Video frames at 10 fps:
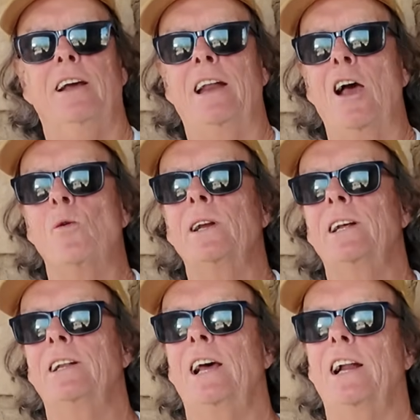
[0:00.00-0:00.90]
And how he
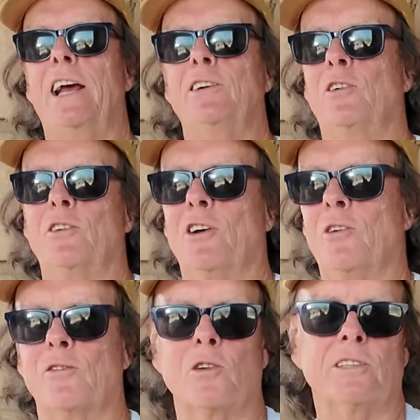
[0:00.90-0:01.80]
did that, I don't
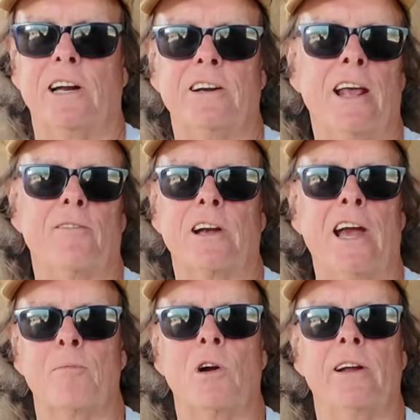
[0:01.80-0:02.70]
know. Of course, I didn't have a
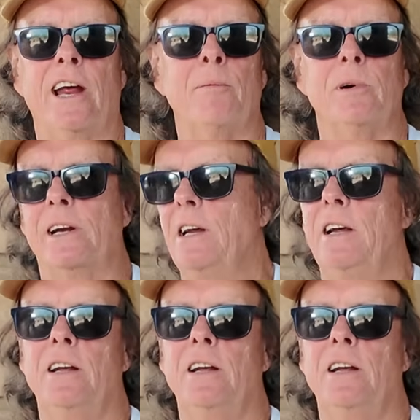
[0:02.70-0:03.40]
camera on that, but